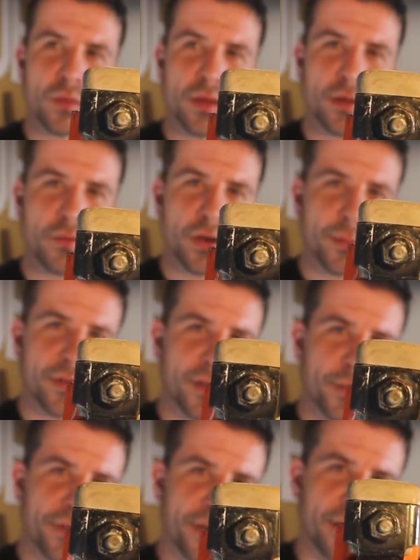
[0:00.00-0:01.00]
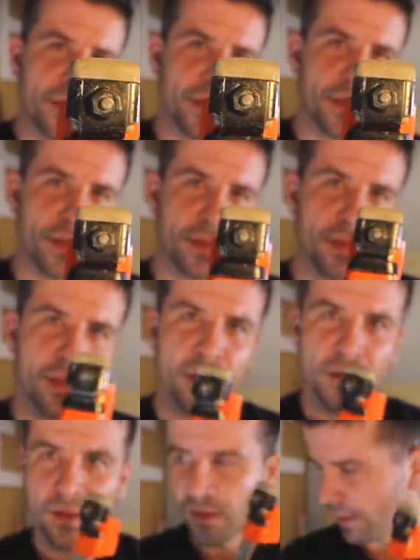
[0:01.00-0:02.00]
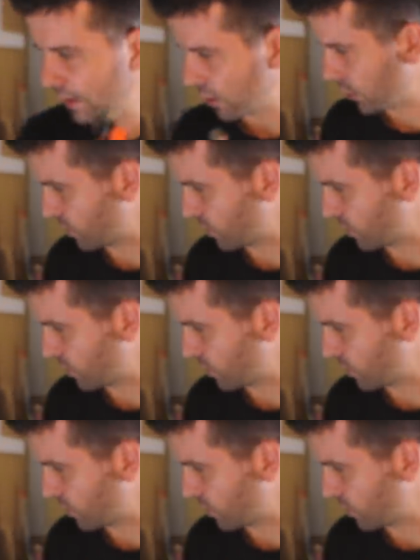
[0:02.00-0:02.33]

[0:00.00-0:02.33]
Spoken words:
You get rubber tips like this that go